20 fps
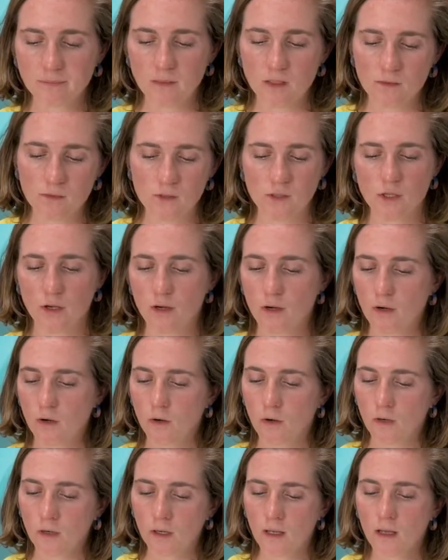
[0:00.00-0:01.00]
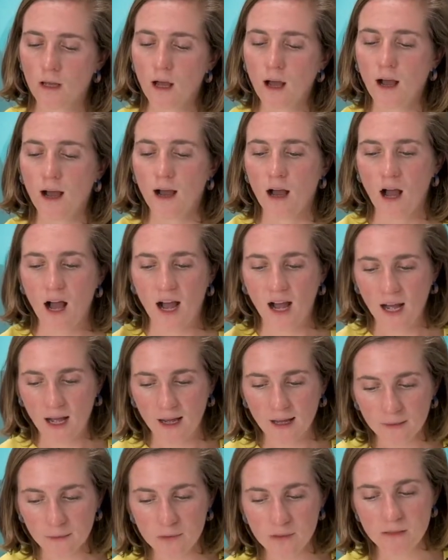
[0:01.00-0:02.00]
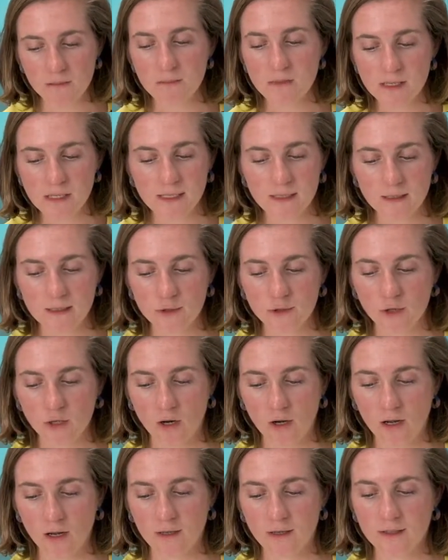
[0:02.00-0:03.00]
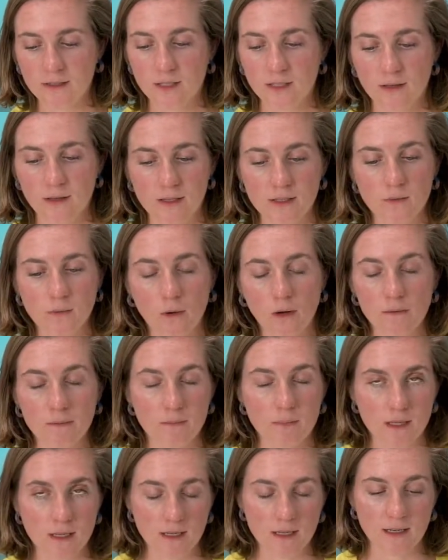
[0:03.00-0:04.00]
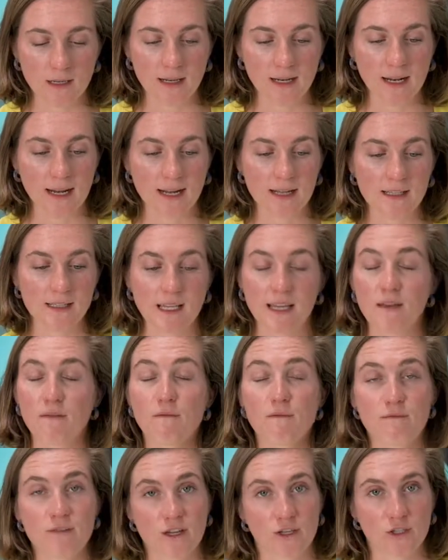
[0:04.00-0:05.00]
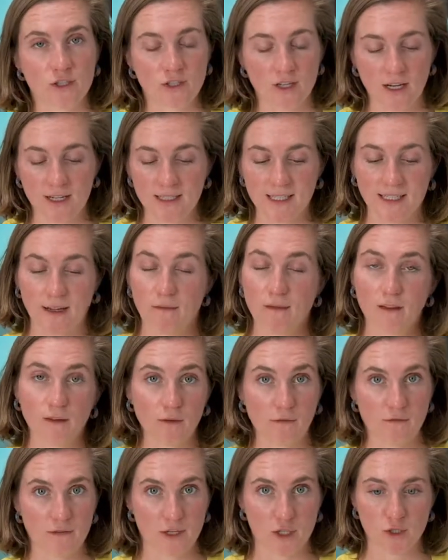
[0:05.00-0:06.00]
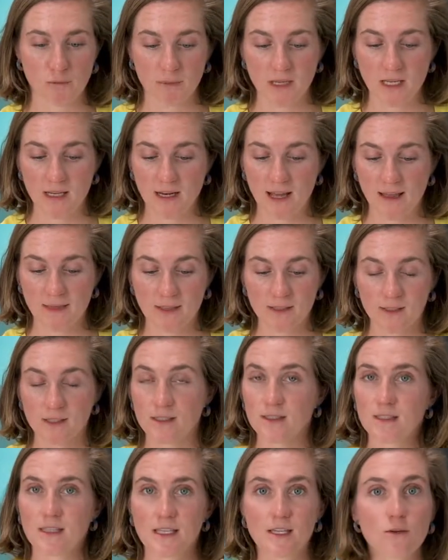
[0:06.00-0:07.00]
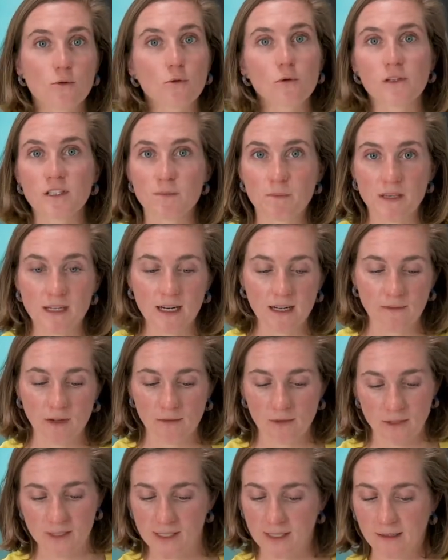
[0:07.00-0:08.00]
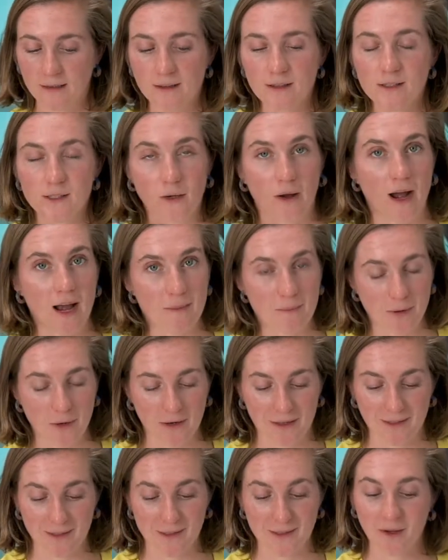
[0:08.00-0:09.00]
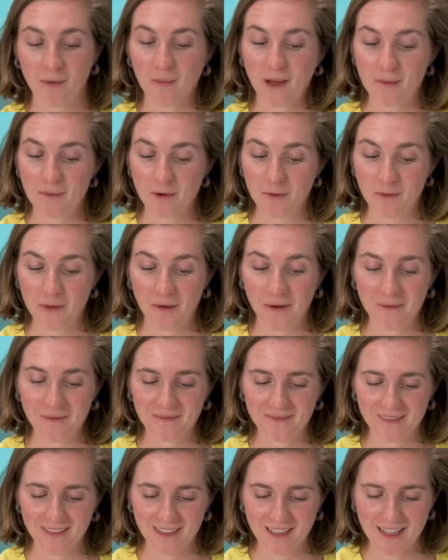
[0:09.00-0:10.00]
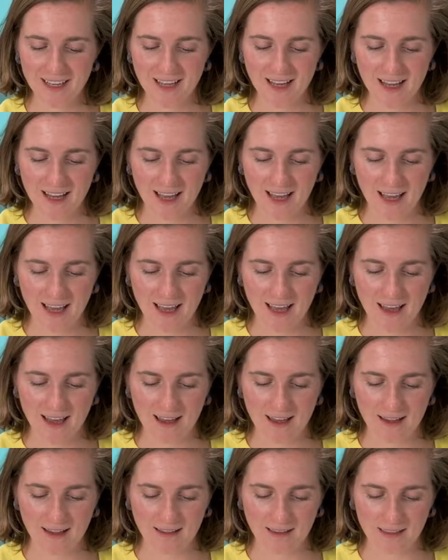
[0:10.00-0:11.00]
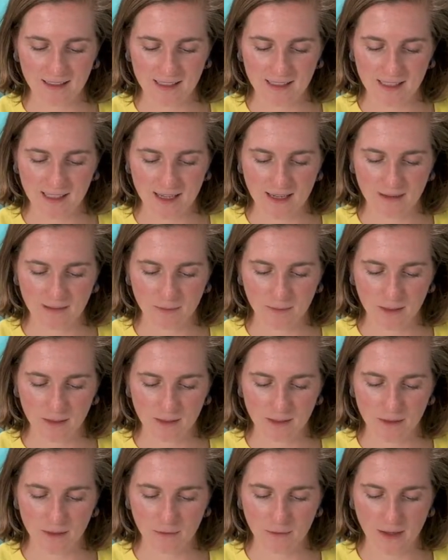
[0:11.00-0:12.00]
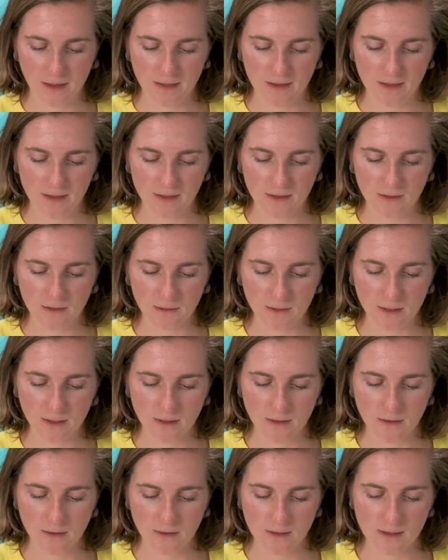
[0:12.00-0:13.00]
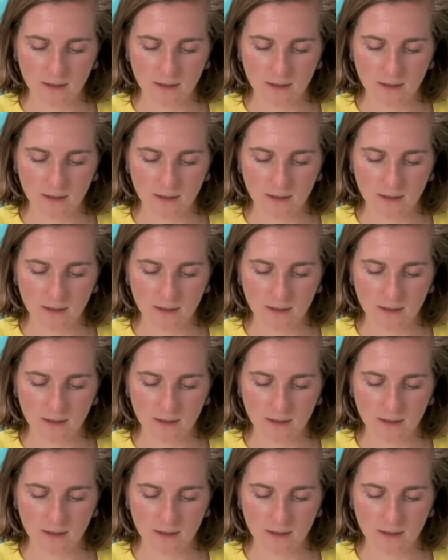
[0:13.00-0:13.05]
So I was immediately drawn to this one bead. It has a fish. It's like a little fish bead. And this is the coolest bead I've ever seen. So I'm putting this on my mobile. And let's see. I'm going to thread this through.